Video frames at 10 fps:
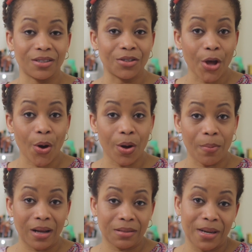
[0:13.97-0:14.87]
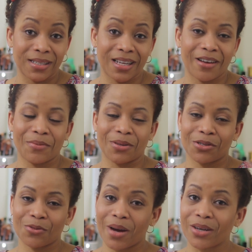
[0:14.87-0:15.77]
know about myself
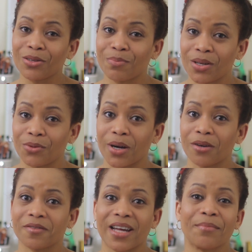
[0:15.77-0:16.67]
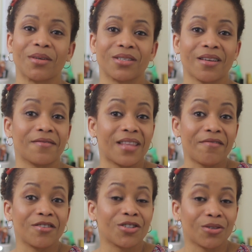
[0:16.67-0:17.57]
because you might not be aware of that because I've
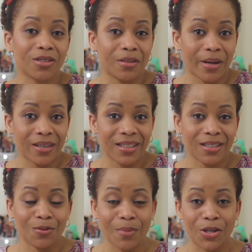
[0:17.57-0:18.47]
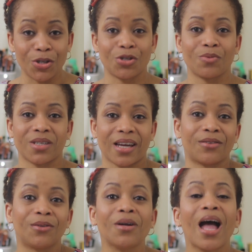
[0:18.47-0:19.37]
never talked about it on my YouTube
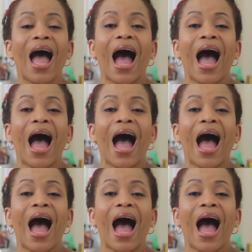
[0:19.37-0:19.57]
channel.